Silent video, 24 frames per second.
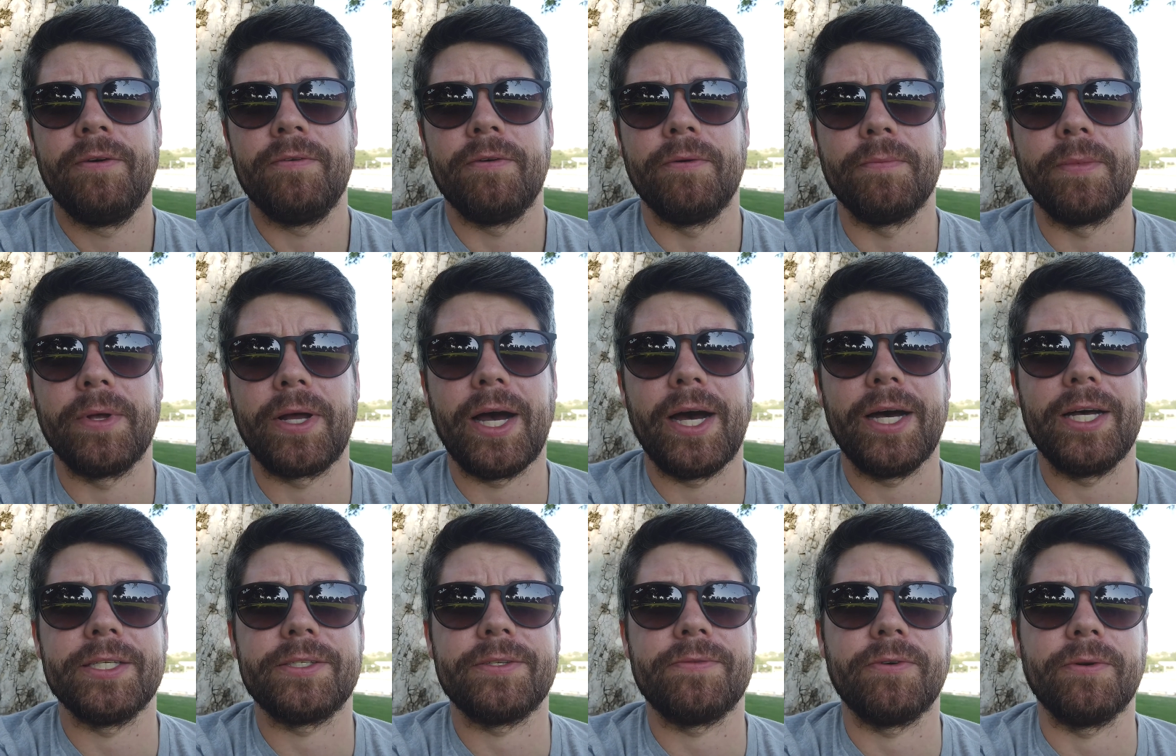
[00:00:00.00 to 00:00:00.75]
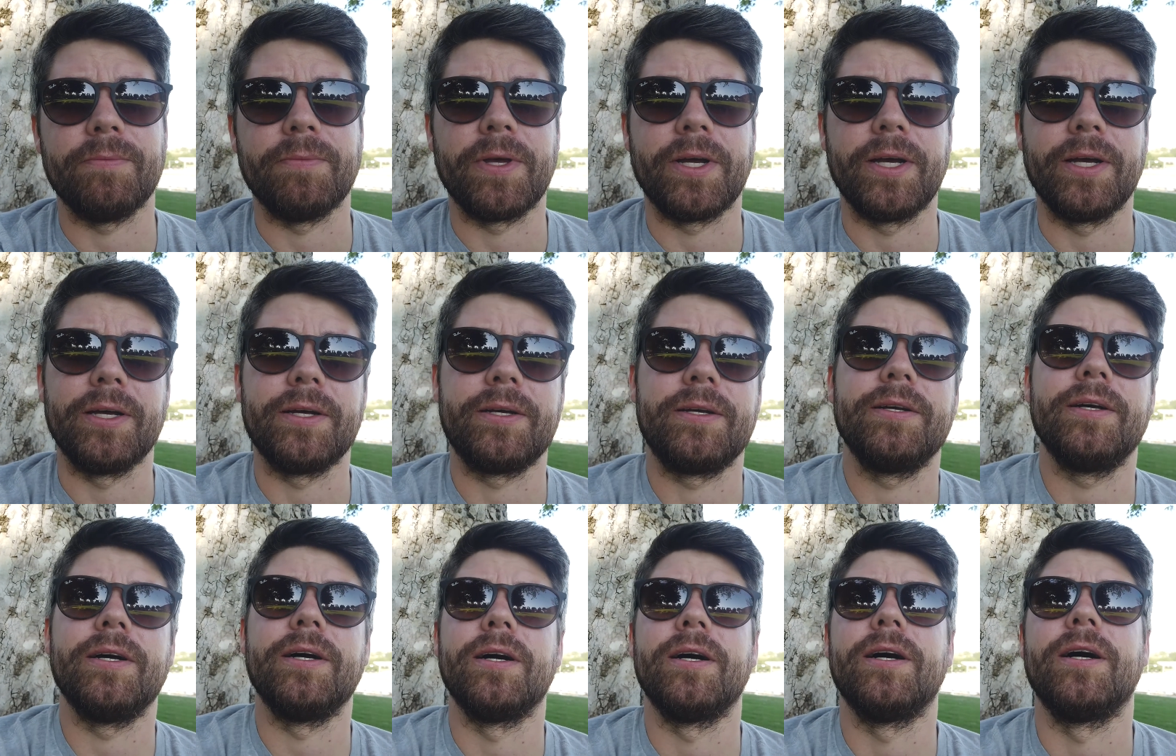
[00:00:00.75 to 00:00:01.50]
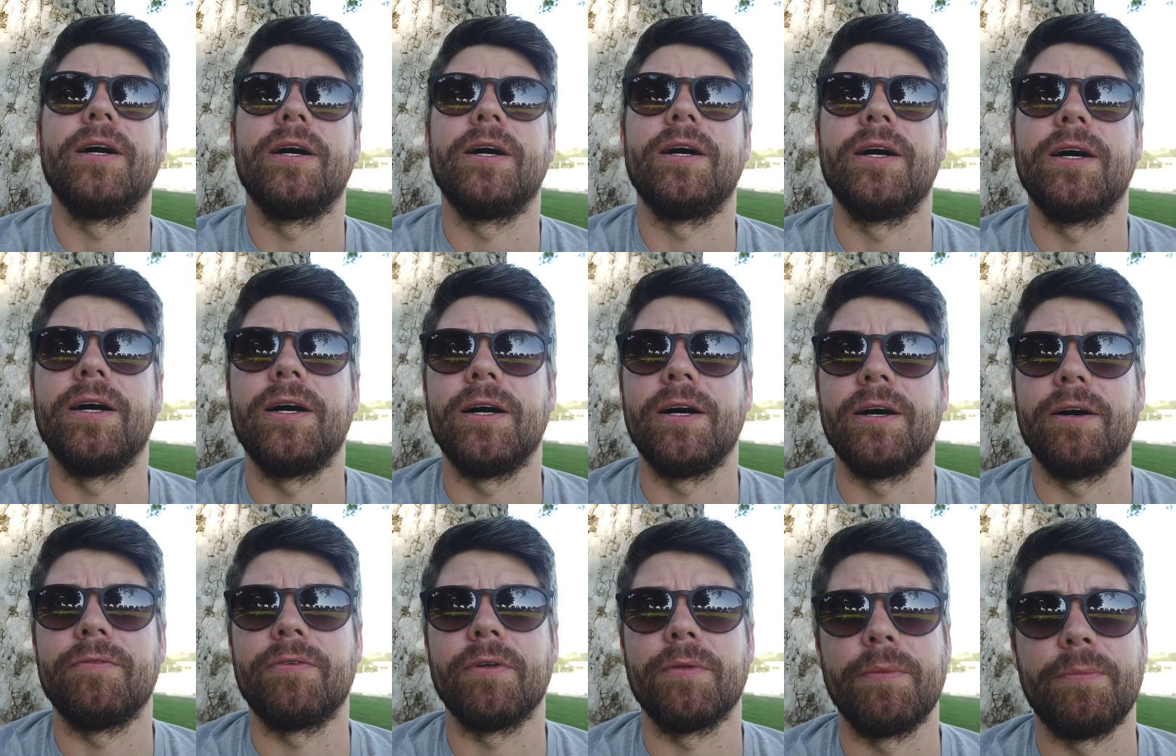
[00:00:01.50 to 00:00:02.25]
from the guys from the
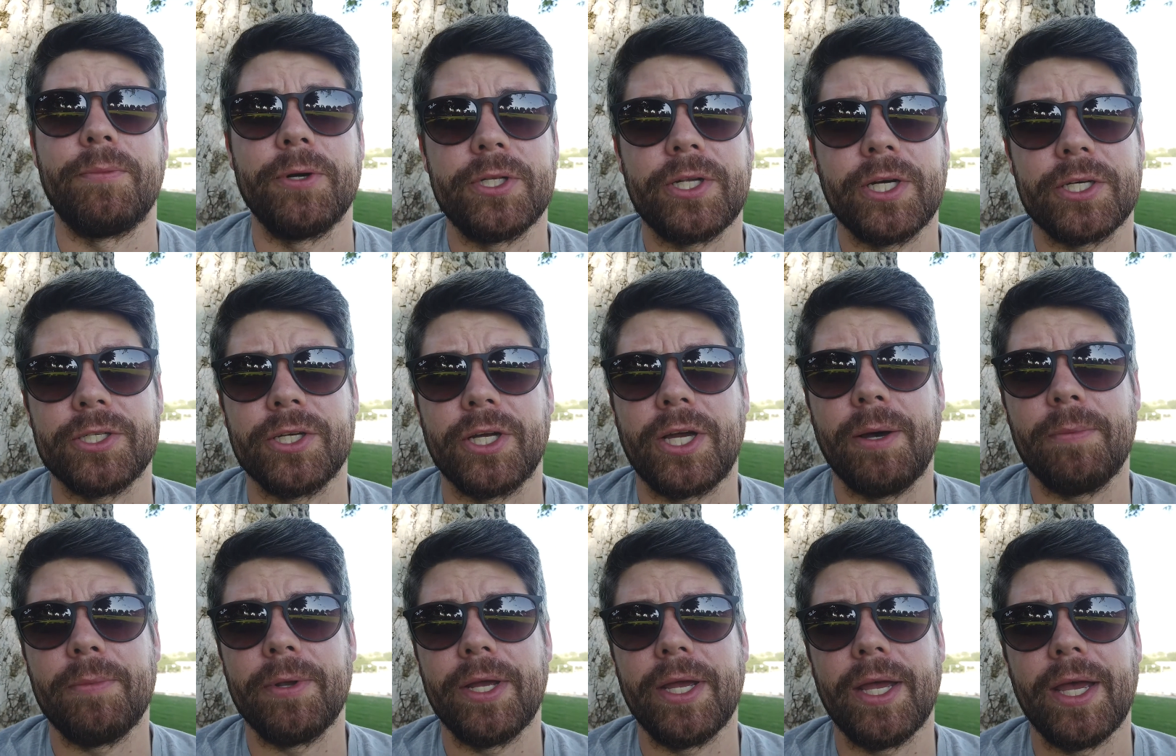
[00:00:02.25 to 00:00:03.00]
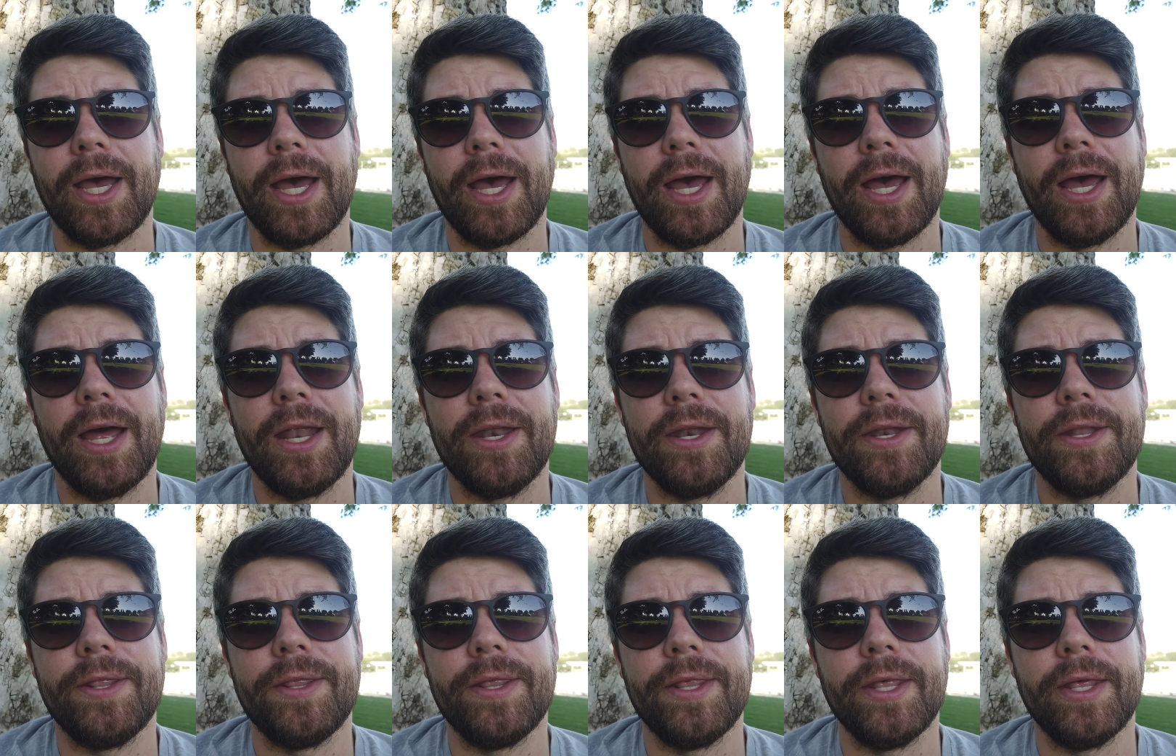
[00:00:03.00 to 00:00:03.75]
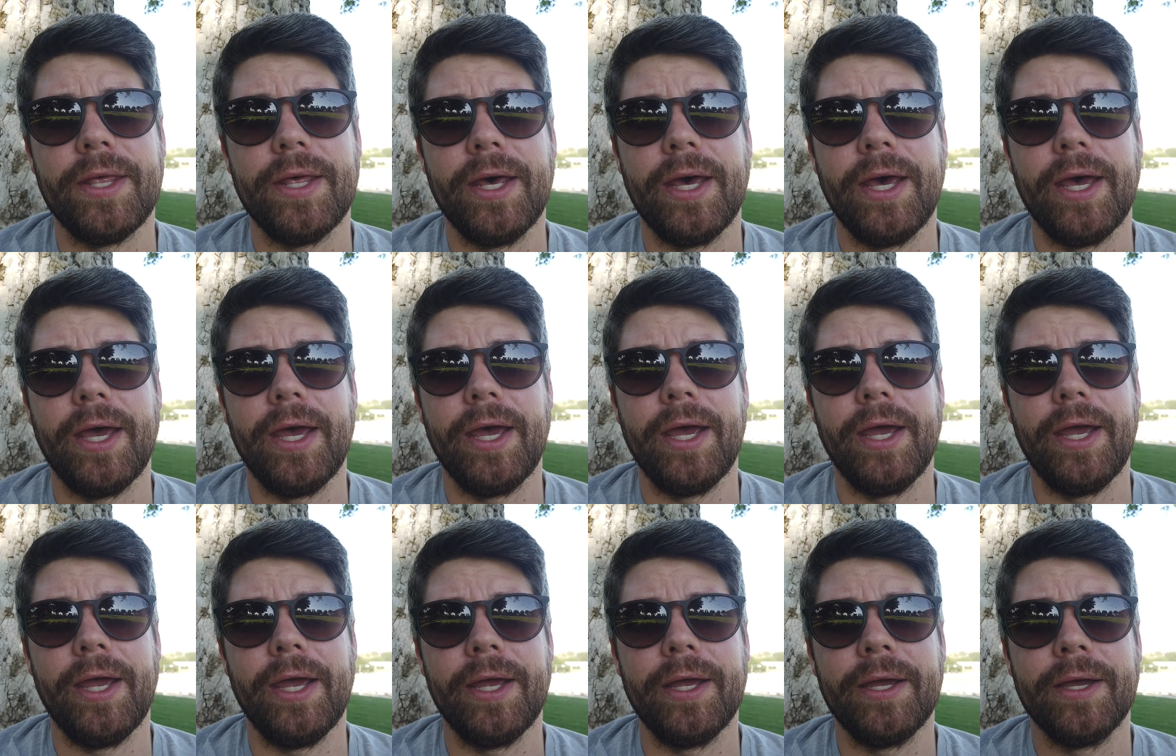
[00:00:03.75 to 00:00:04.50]
uh, from the production company, and
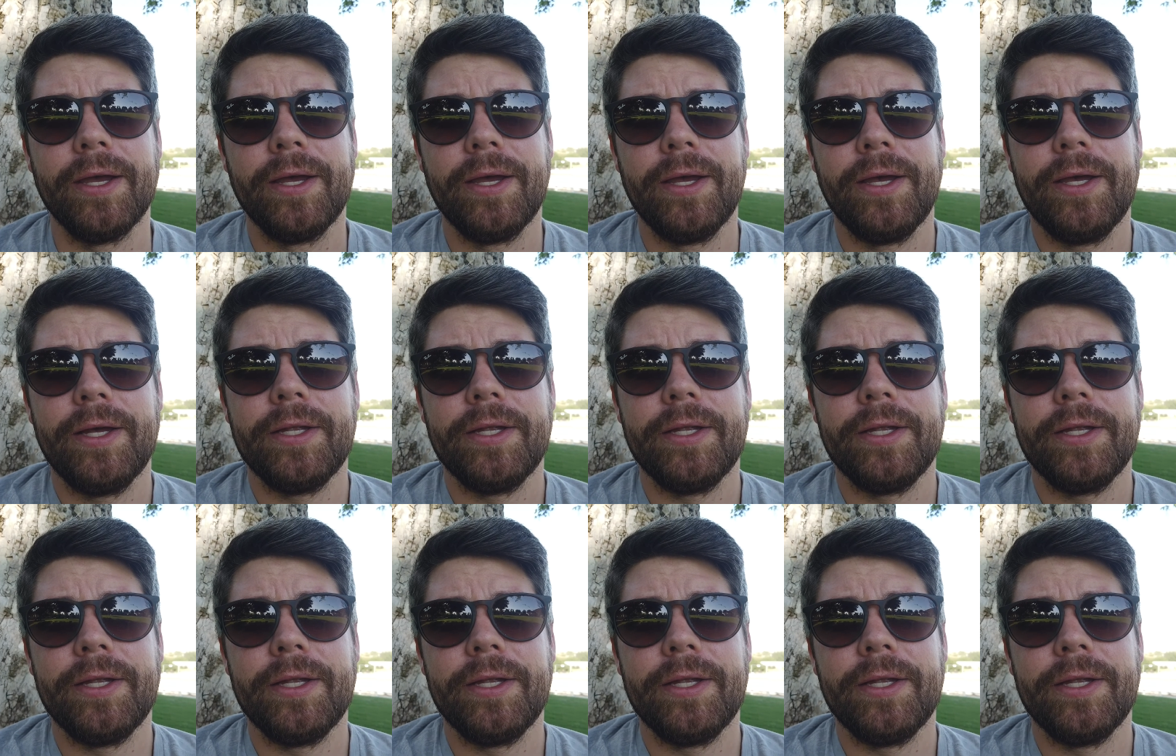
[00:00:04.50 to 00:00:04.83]
they